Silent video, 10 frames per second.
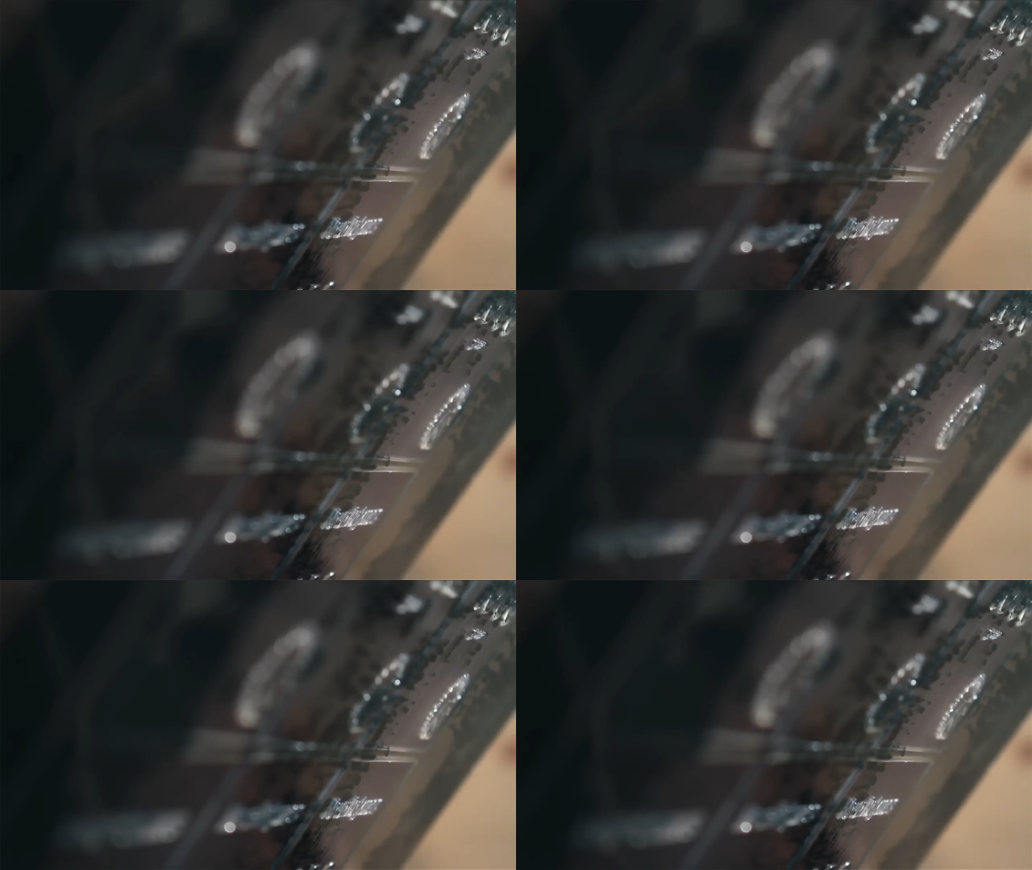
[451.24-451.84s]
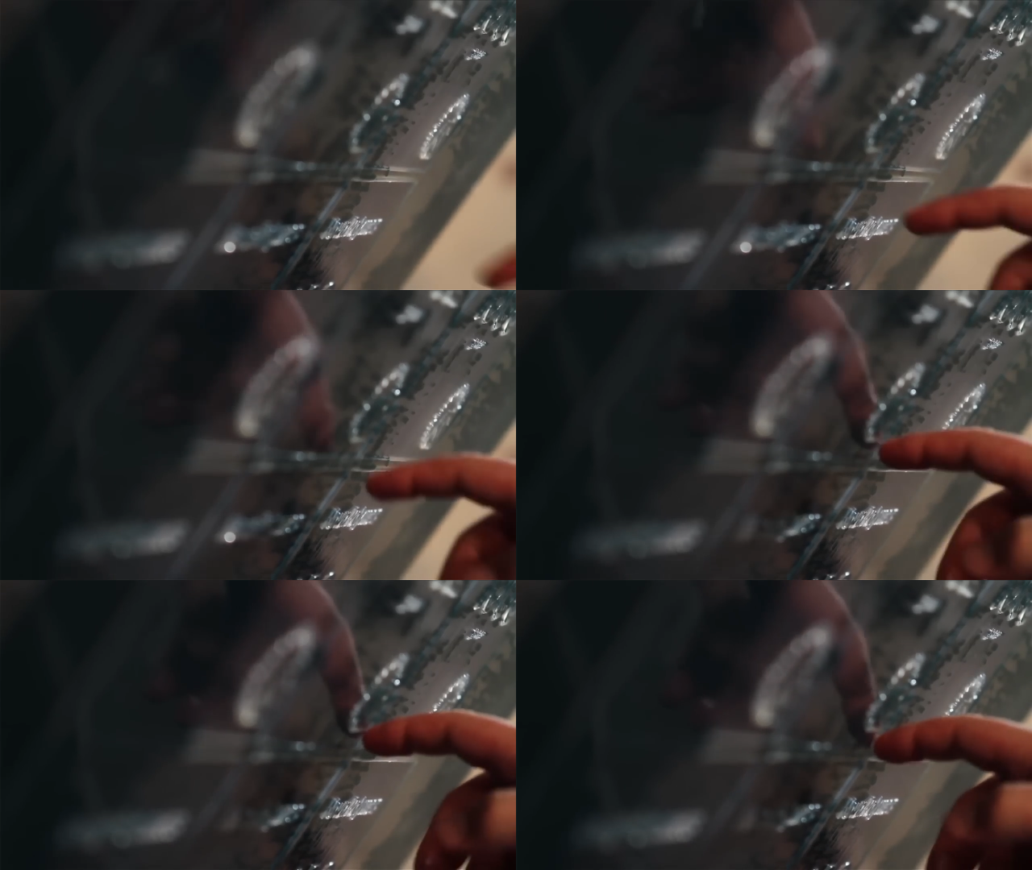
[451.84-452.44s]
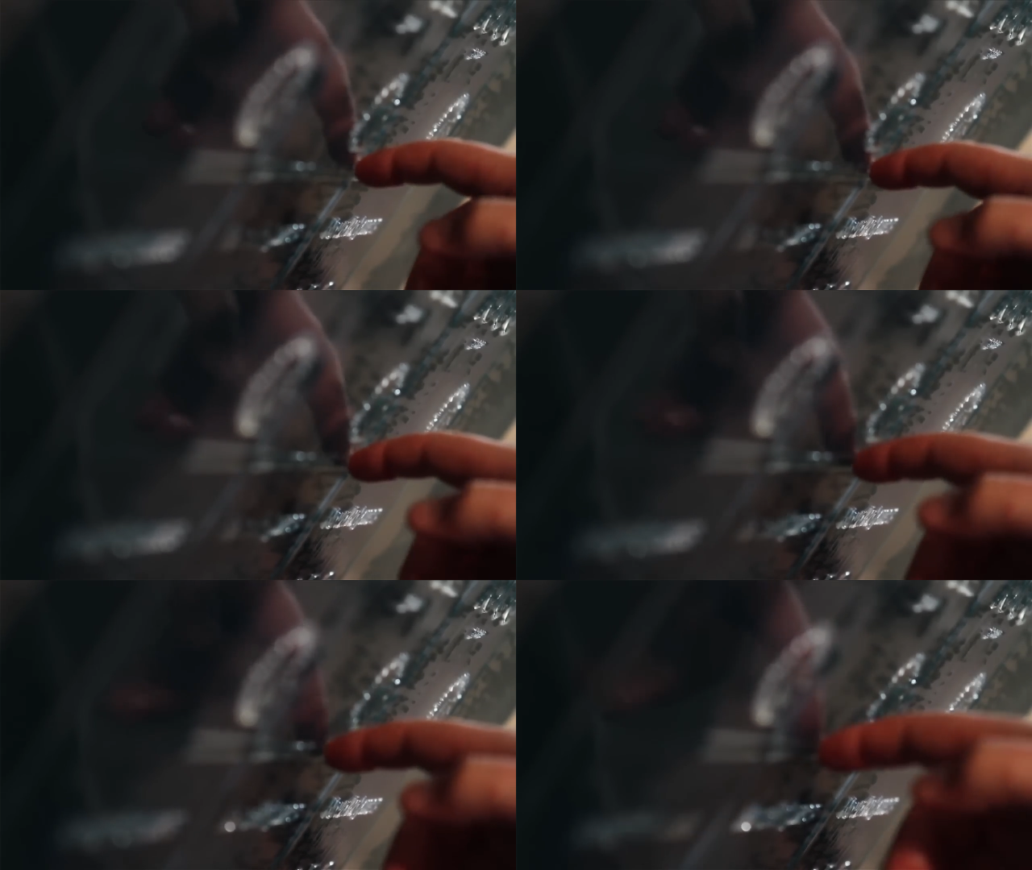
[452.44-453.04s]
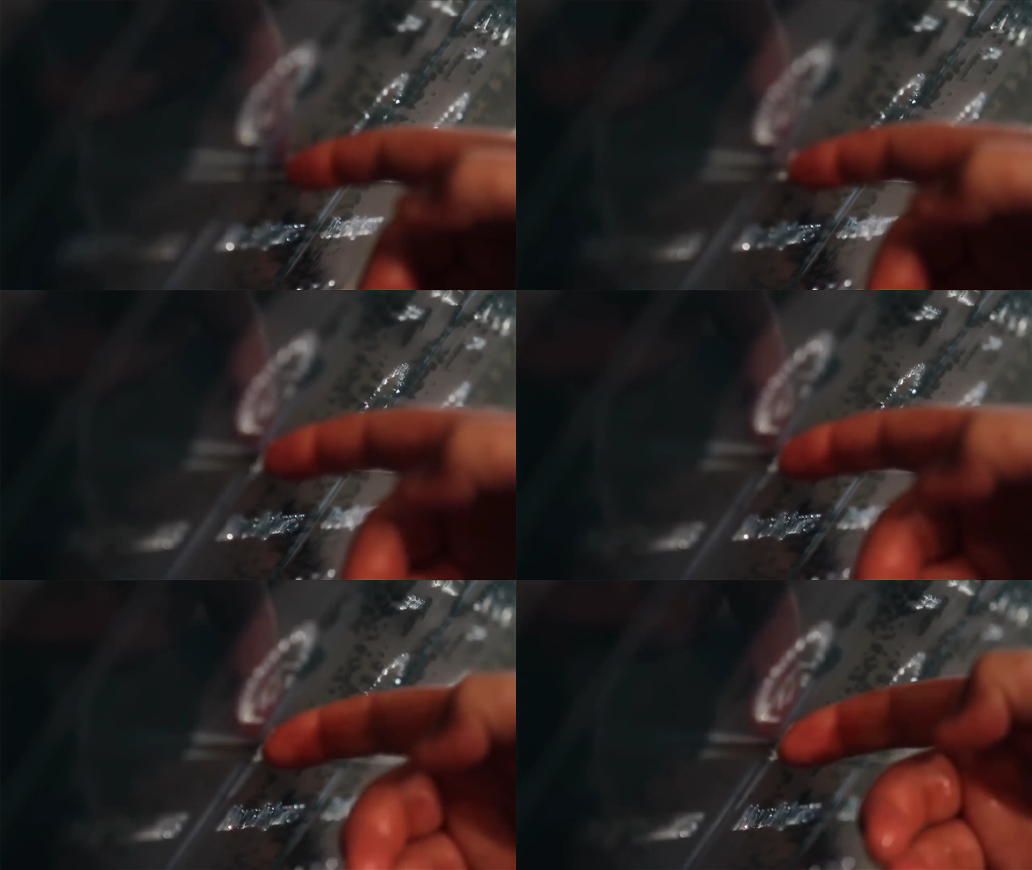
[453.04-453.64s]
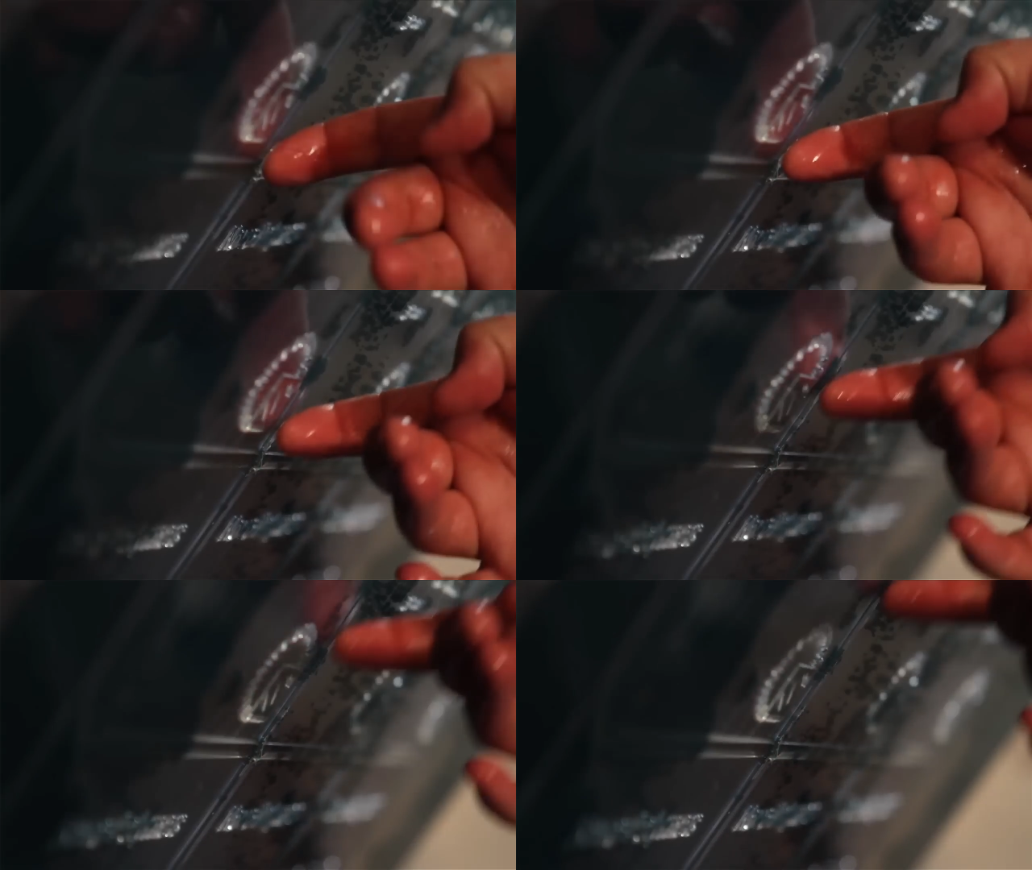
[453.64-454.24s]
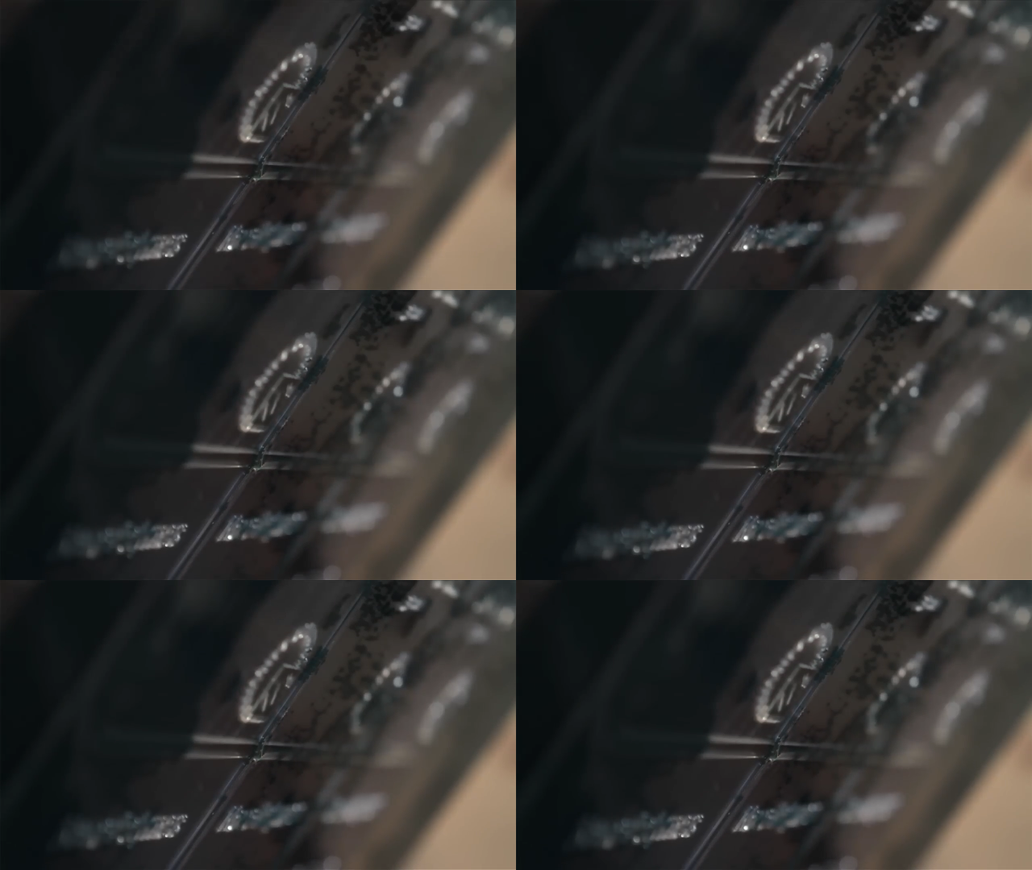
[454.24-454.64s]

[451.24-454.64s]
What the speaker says: (no speaker visible)